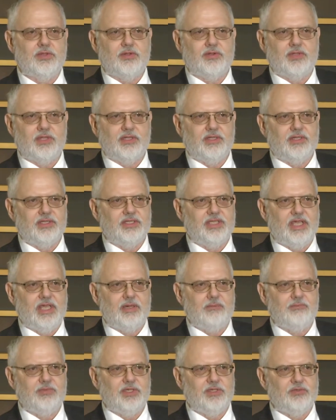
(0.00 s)
there's a
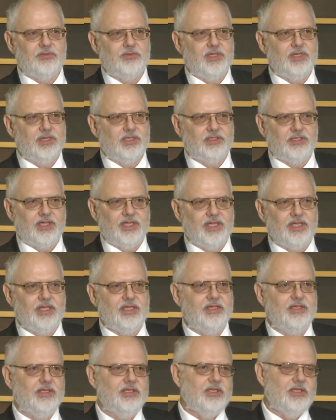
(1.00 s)
gap between
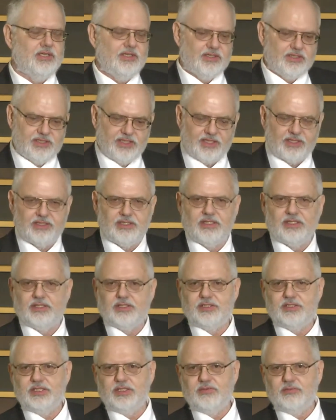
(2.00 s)
aligning
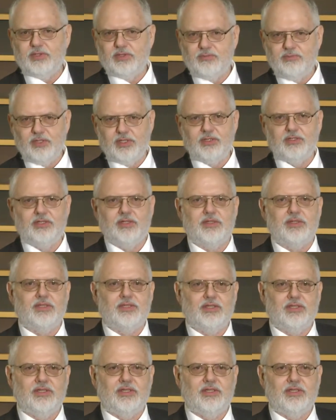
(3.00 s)
technology with business.